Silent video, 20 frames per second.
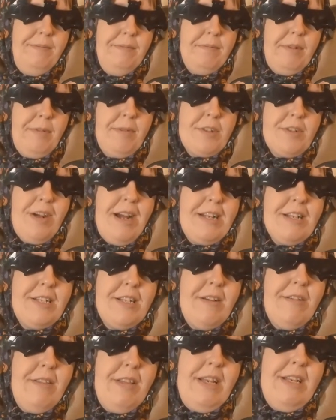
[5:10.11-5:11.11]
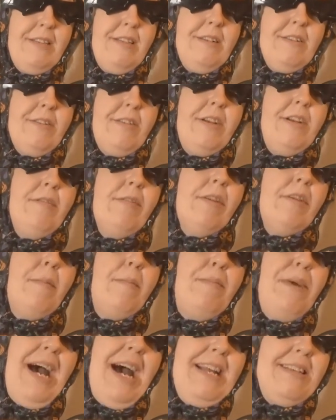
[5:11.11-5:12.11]
we will try to show these. These are cute
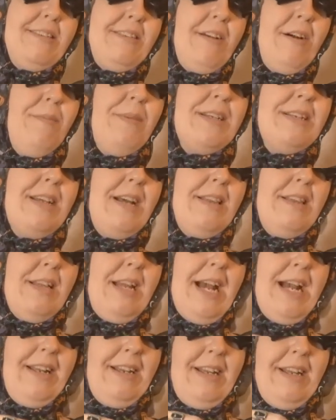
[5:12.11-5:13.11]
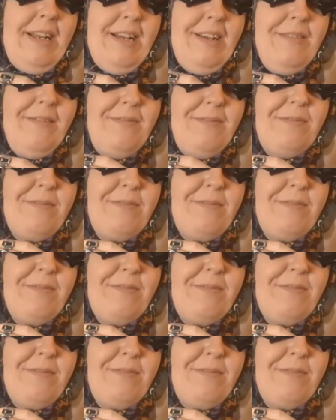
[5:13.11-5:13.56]
little bats. Gomez had the idea